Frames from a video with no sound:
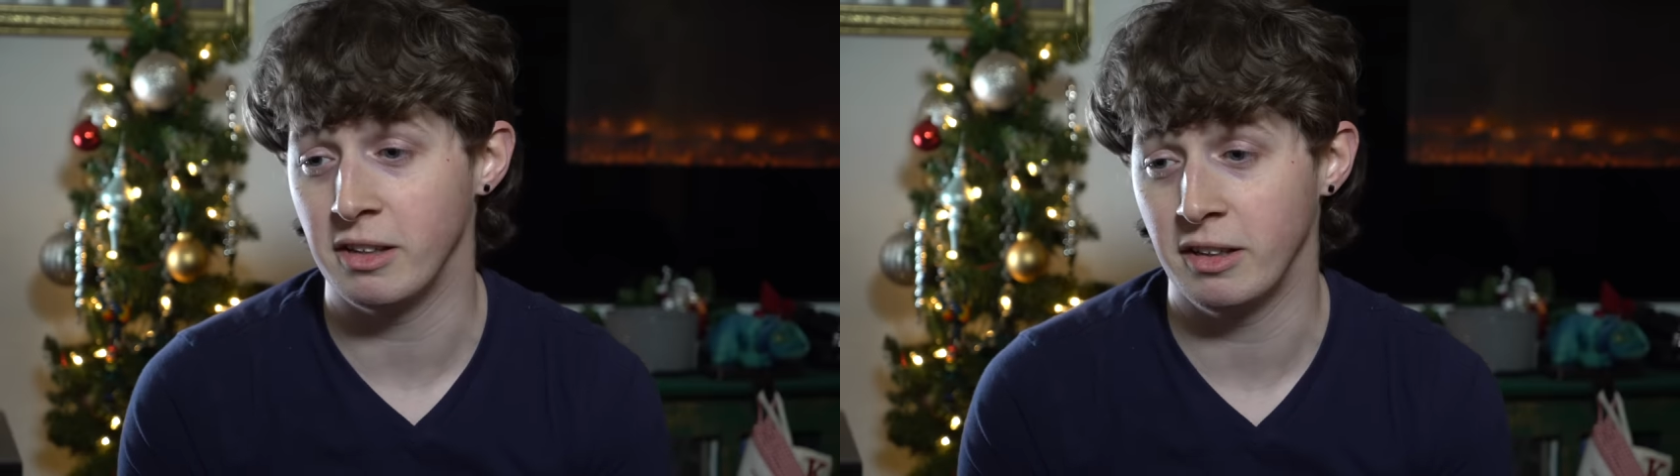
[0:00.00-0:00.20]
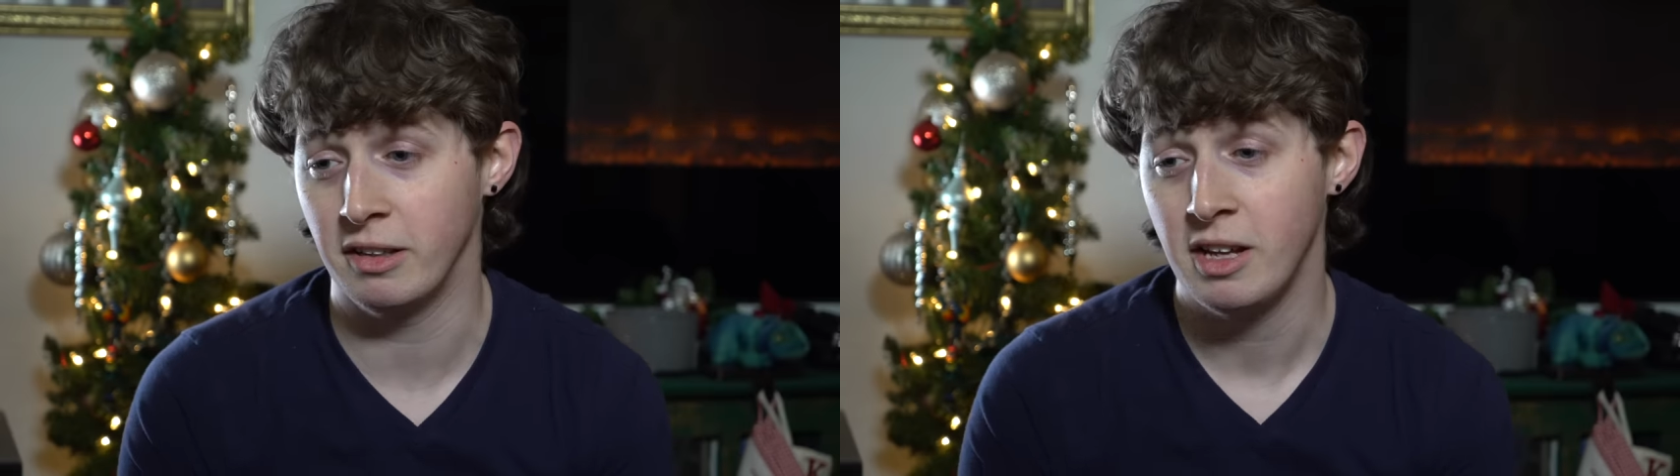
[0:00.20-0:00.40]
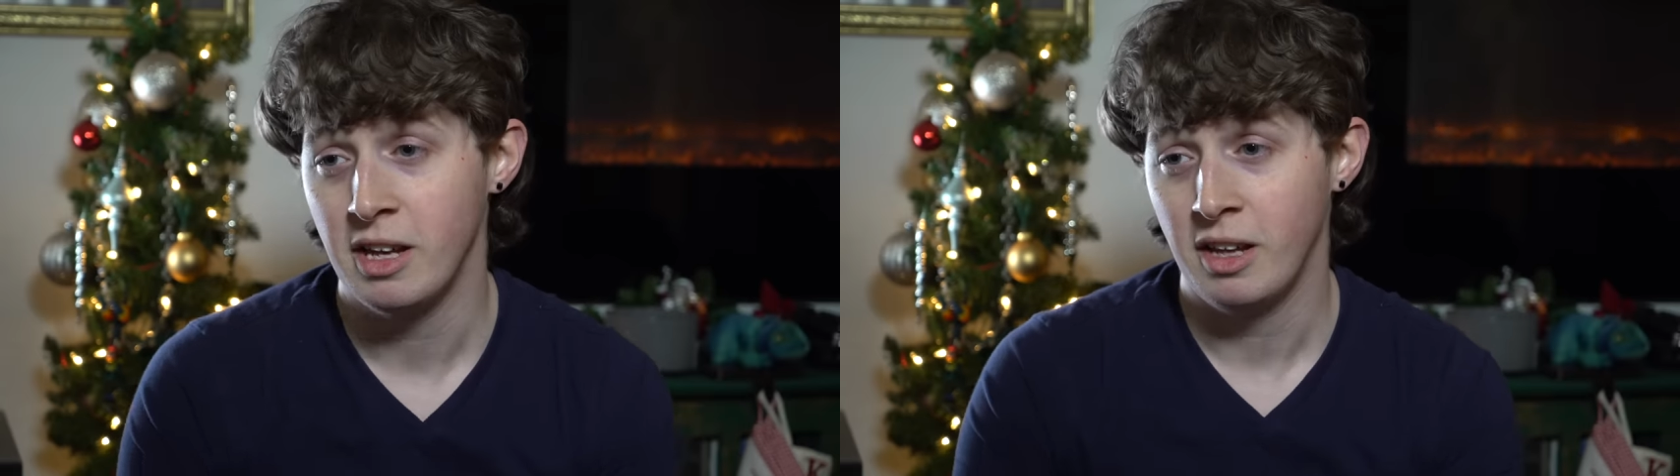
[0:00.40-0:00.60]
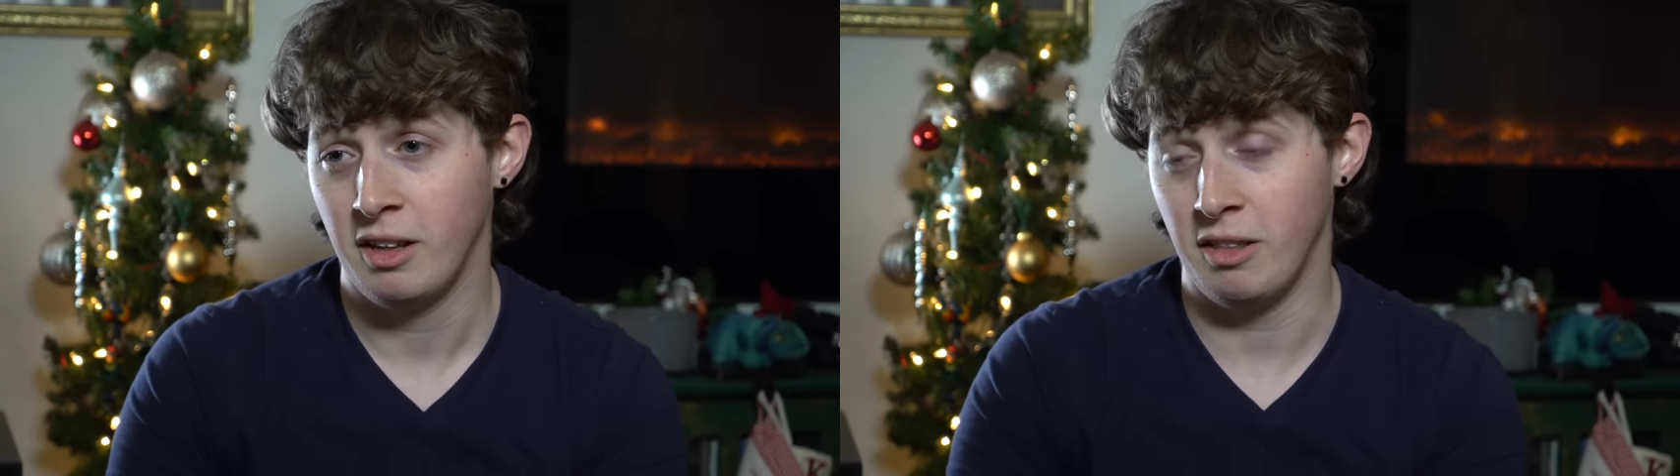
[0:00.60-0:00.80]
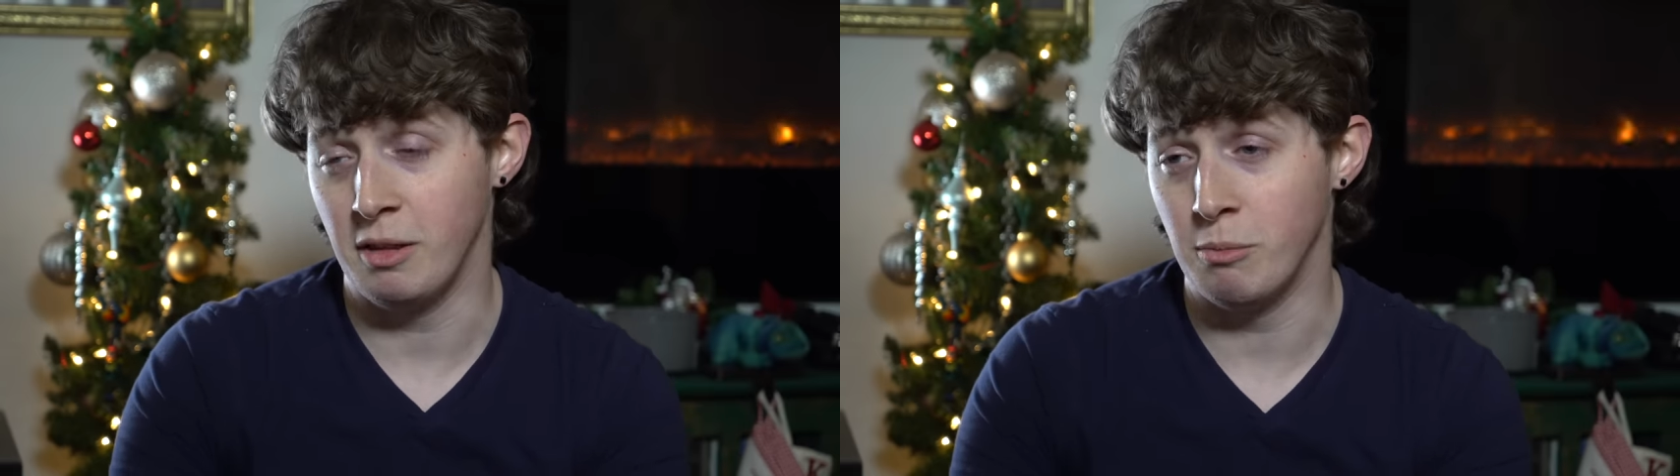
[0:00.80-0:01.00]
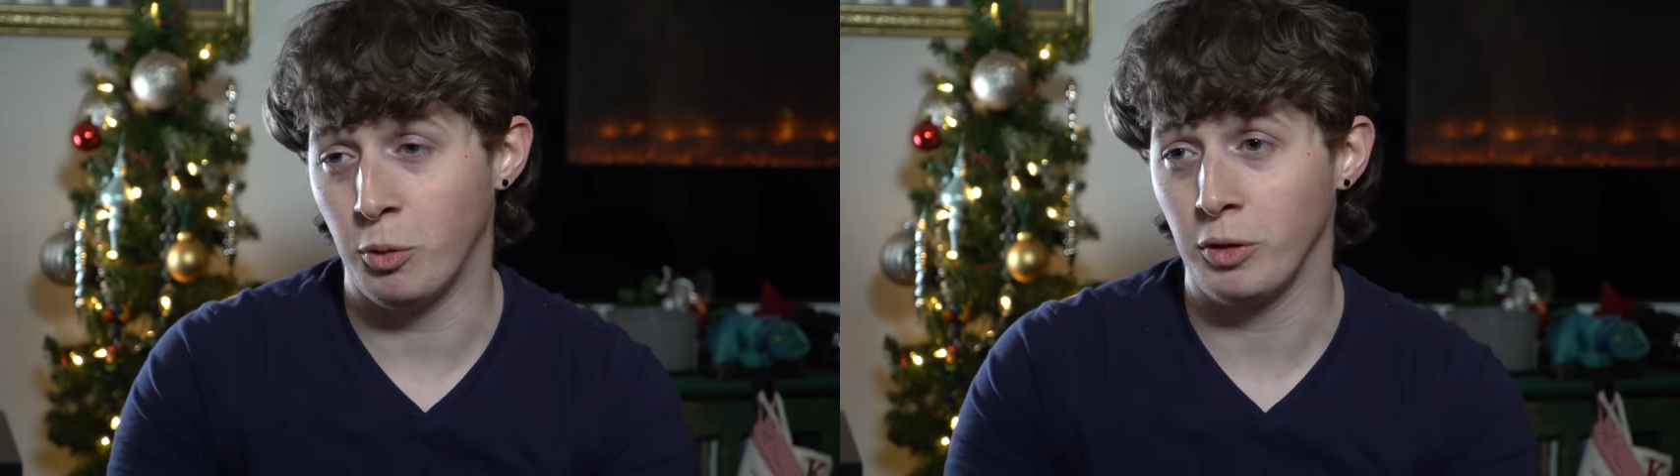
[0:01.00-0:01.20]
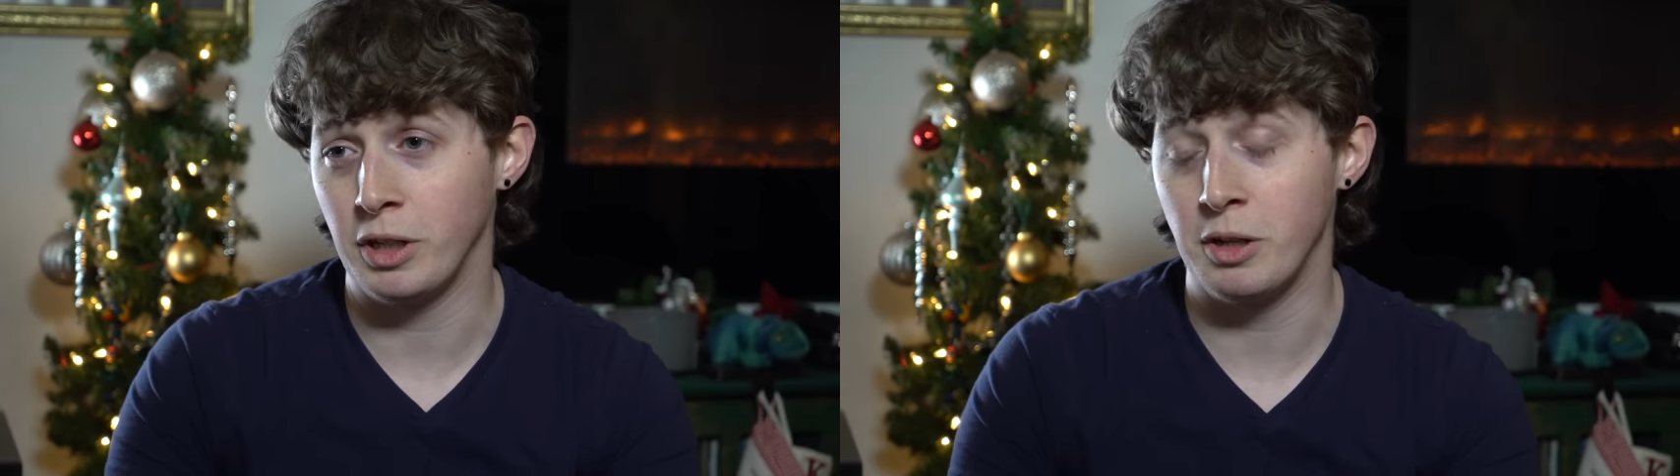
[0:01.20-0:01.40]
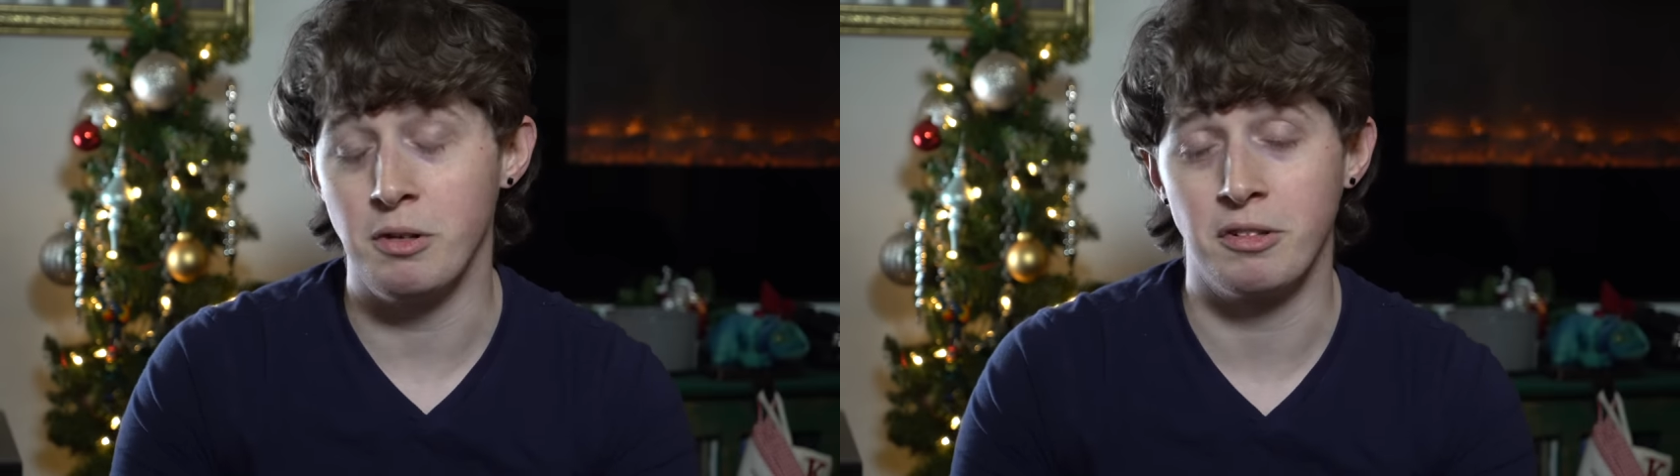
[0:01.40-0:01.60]
the more
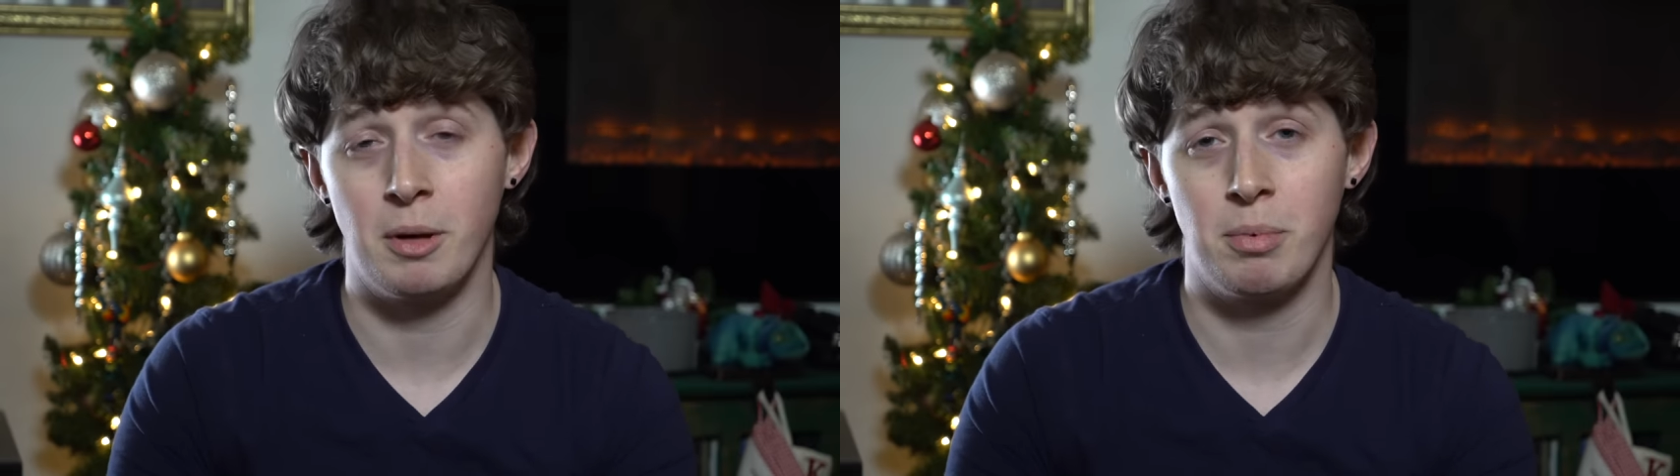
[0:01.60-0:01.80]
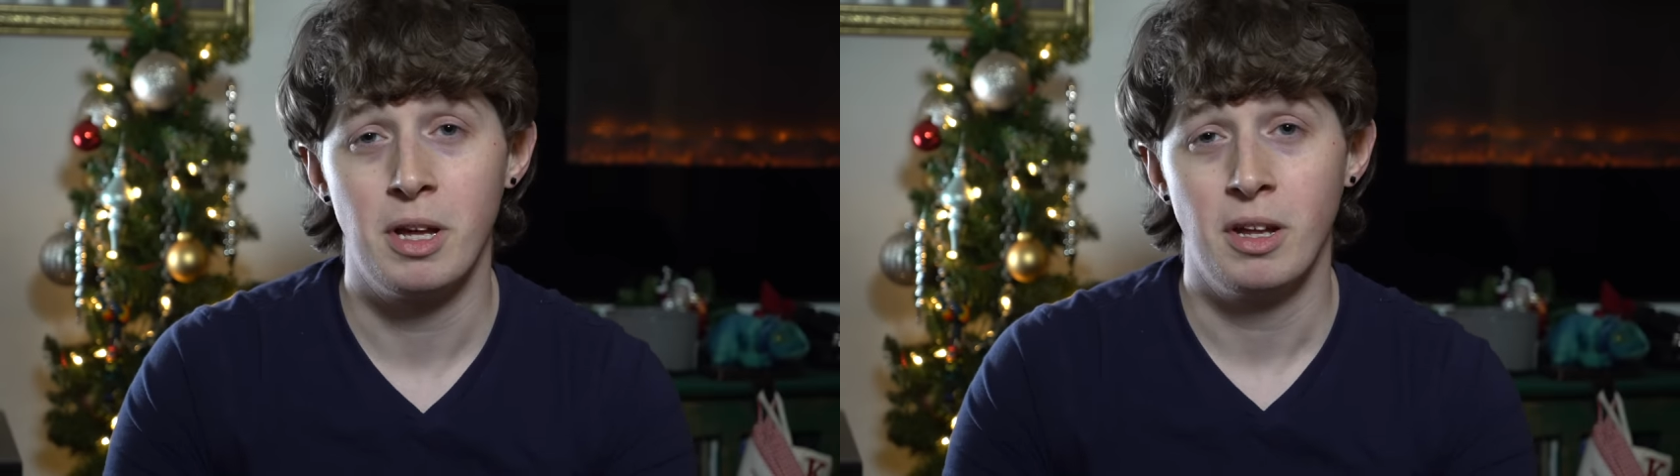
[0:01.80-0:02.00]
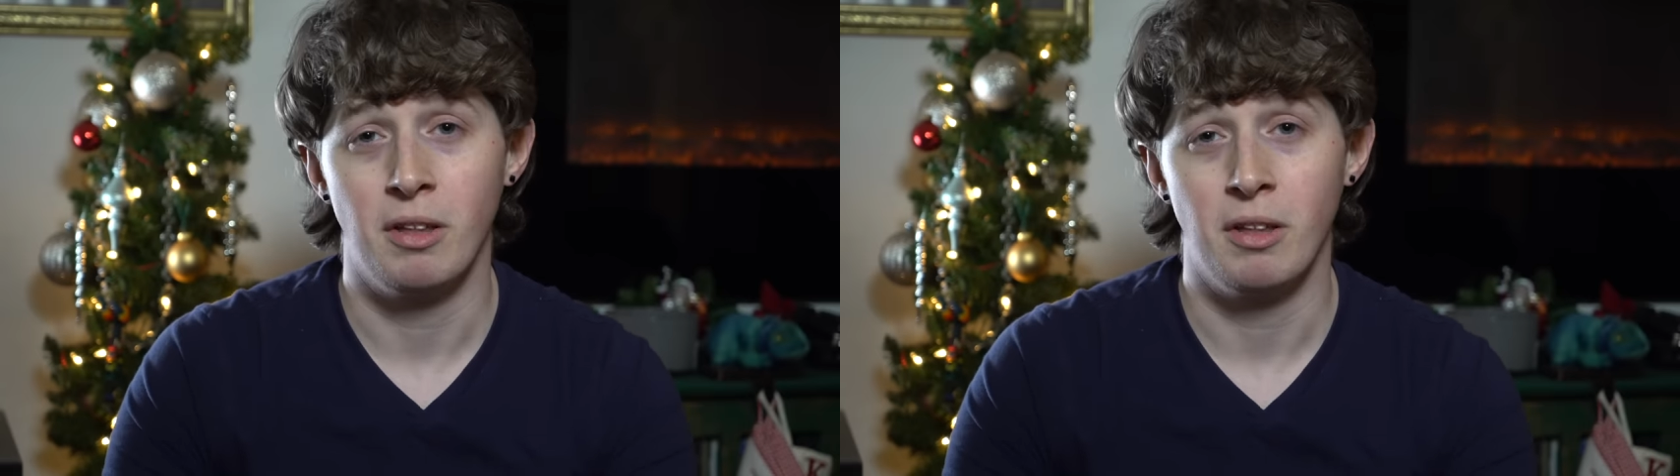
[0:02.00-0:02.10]
it goes up,